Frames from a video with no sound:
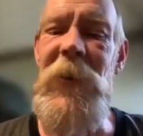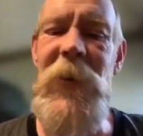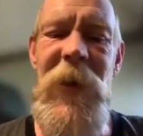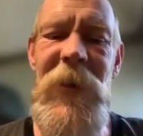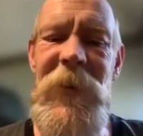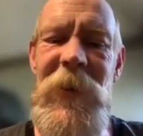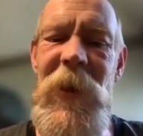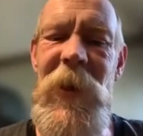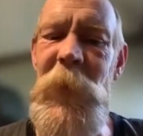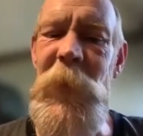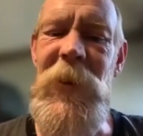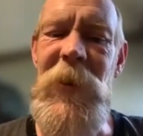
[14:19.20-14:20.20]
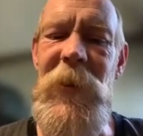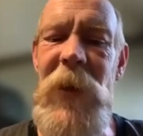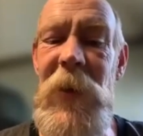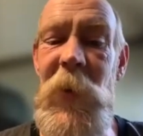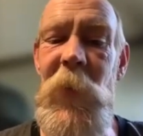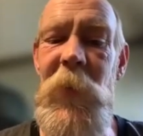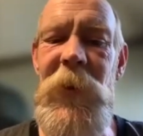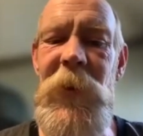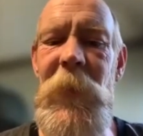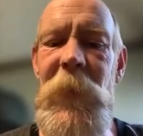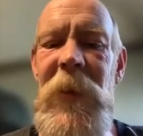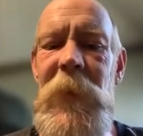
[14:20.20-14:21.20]
line job, which I know for
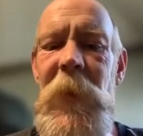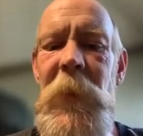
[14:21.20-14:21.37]
sure makes me